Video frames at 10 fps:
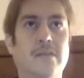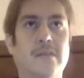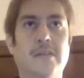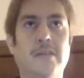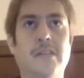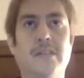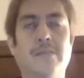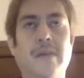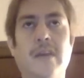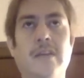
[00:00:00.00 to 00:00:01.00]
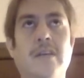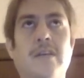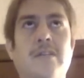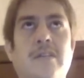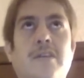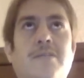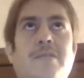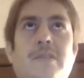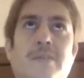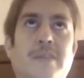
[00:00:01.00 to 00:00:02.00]
it's just, and the other
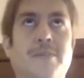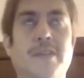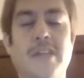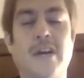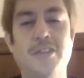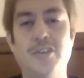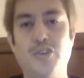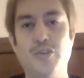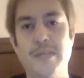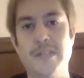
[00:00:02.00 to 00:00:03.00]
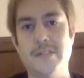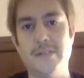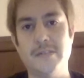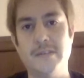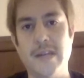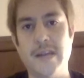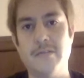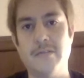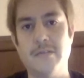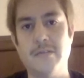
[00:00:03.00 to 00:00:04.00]
reason is basically because of how YouTube is now.